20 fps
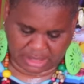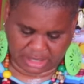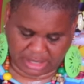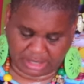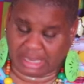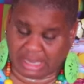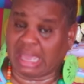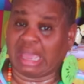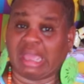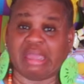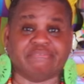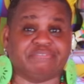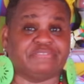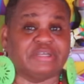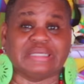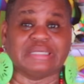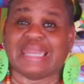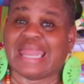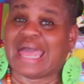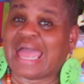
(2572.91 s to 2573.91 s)
I ain't
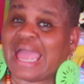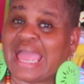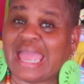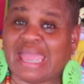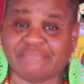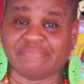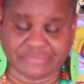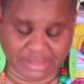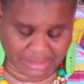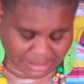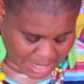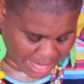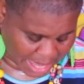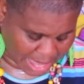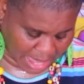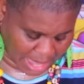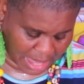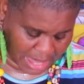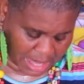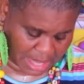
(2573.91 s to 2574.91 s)
finna lie. I ain't finna lie.